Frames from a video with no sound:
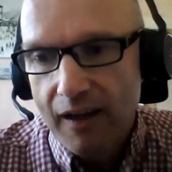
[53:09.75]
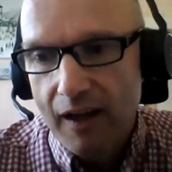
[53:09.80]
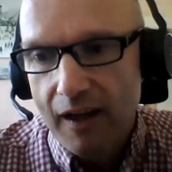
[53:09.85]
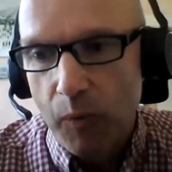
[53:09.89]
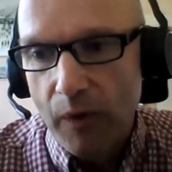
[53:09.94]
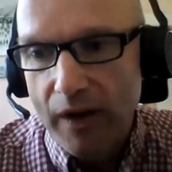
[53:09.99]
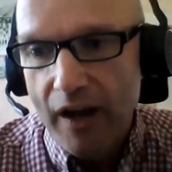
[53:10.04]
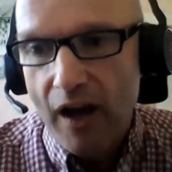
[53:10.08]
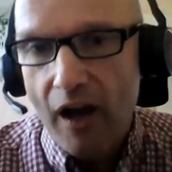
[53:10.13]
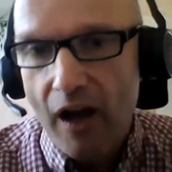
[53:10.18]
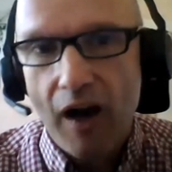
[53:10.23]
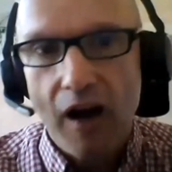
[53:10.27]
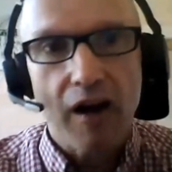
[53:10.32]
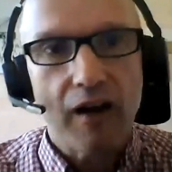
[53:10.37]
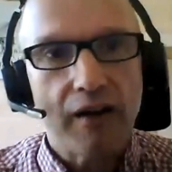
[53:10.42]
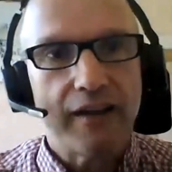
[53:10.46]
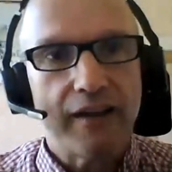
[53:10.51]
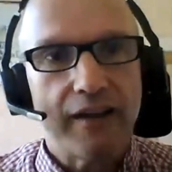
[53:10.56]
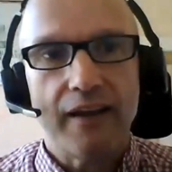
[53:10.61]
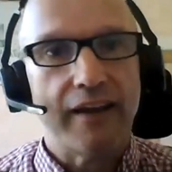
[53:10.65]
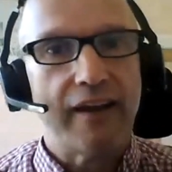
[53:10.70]
We are
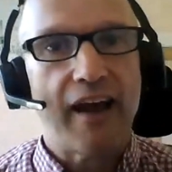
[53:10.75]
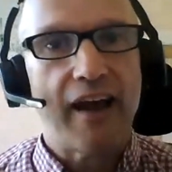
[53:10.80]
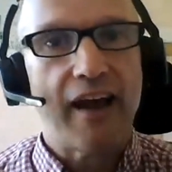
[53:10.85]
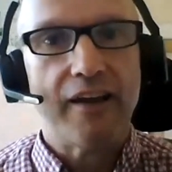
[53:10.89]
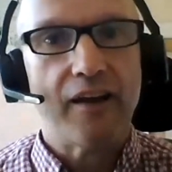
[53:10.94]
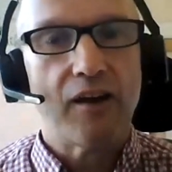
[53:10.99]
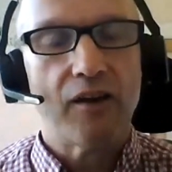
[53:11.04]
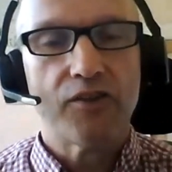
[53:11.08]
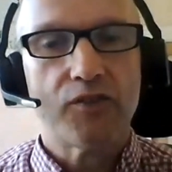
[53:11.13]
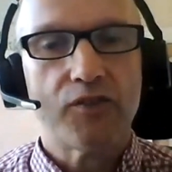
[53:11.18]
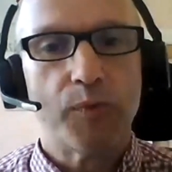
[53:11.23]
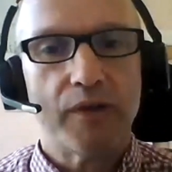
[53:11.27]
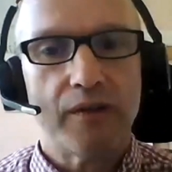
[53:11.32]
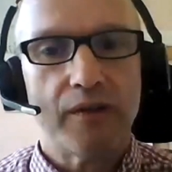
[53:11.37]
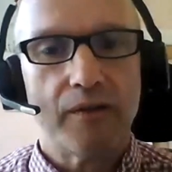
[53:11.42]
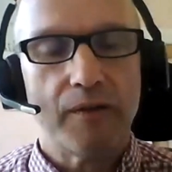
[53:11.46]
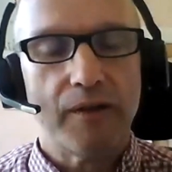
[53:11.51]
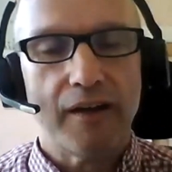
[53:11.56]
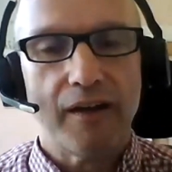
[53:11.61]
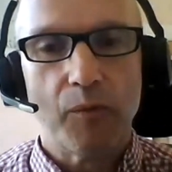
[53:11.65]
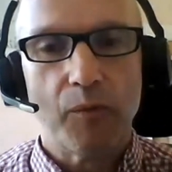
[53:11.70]
in
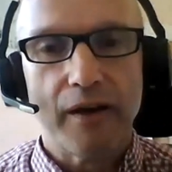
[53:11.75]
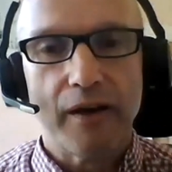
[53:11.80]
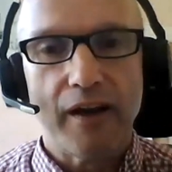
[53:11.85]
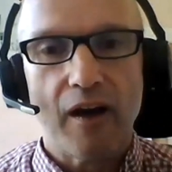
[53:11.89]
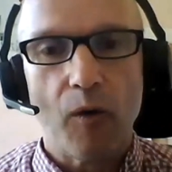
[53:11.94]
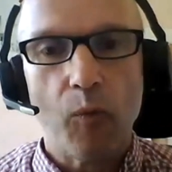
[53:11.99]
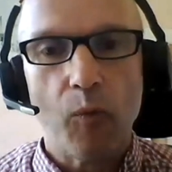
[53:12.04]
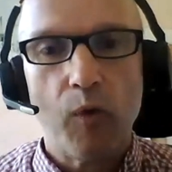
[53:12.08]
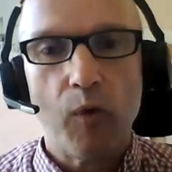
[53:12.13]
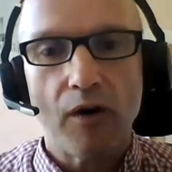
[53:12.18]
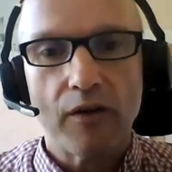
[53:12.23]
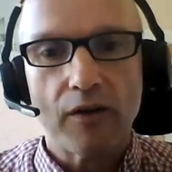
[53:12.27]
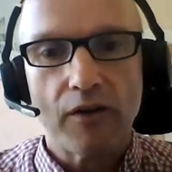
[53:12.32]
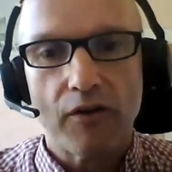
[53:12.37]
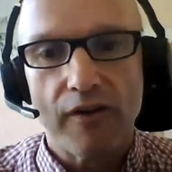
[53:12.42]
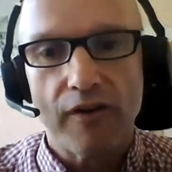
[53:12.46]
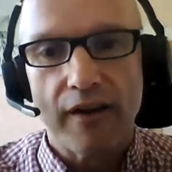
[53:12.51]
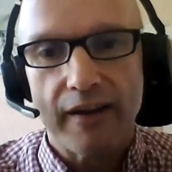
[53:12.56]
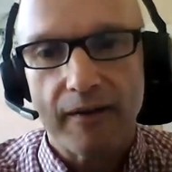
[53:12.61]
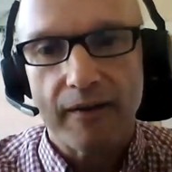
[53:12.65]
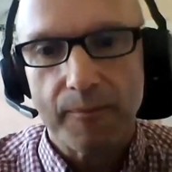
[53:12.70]
IOSH. We are one
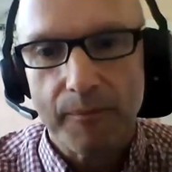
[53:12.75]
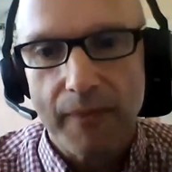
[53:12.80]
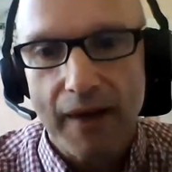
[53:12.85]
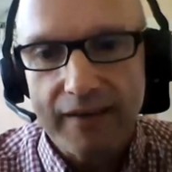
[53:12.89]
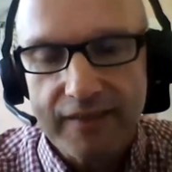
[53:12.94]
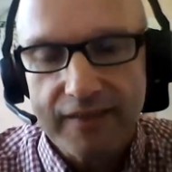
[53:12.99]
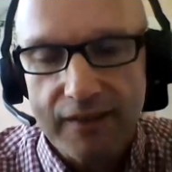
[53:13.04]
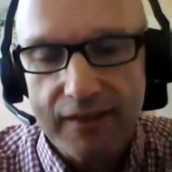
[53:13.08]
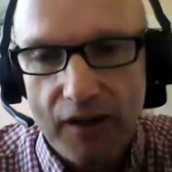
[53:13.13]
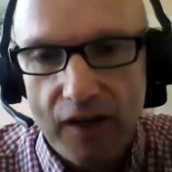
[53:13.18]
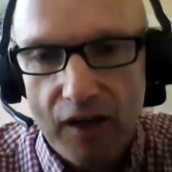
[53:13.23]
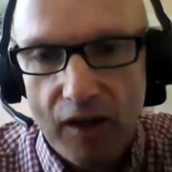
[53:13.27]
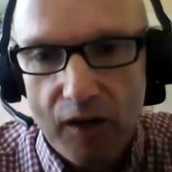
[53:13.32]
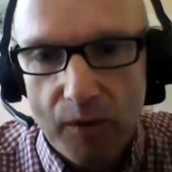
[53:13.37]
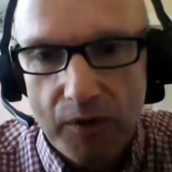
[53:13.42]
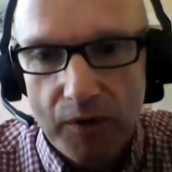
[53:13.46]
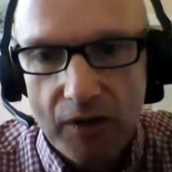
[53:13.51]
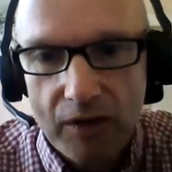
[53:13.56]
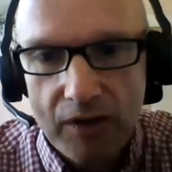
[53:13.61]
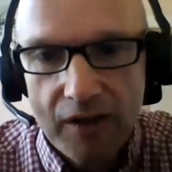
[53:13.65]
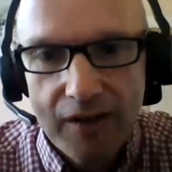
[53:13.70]
great, massive
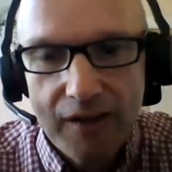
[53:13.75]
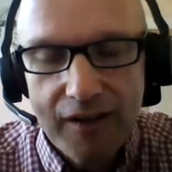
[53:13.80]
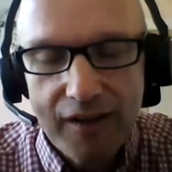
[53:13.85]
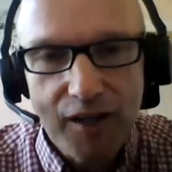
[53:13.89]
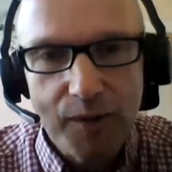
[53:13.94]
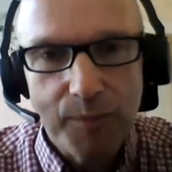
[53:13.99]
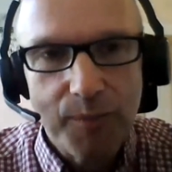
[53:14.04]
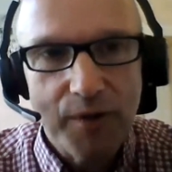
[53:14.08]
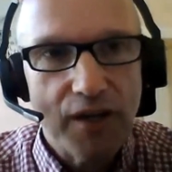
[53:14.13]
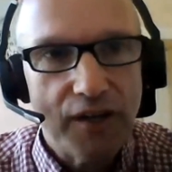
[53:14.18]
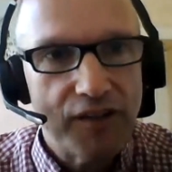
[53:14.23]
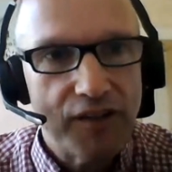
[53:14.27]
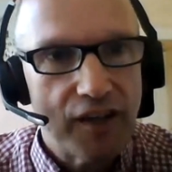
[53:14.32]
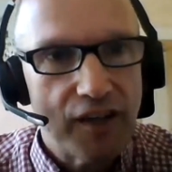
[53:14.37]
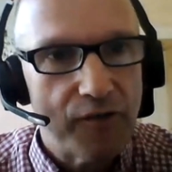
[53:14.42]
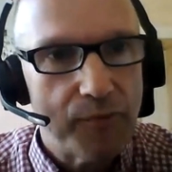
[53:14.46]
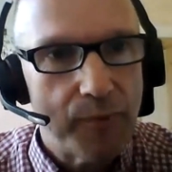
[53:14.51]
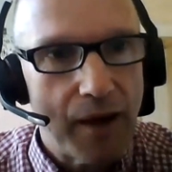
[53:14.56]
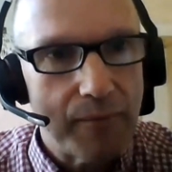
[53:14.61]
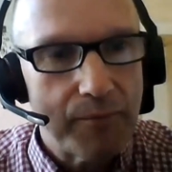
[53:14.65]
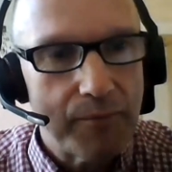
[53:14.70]
global community of
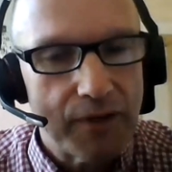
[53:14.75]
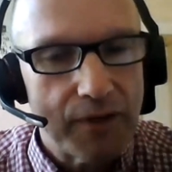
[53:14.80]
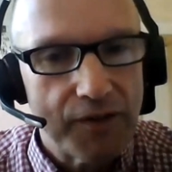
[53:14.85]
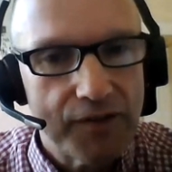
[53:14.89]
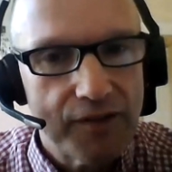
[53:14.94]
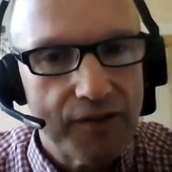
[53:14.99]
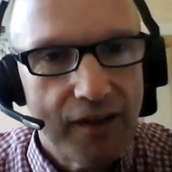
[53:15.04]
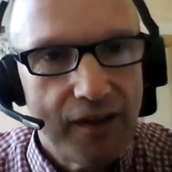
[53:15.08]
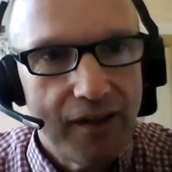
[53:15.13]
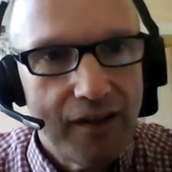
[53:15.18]
members.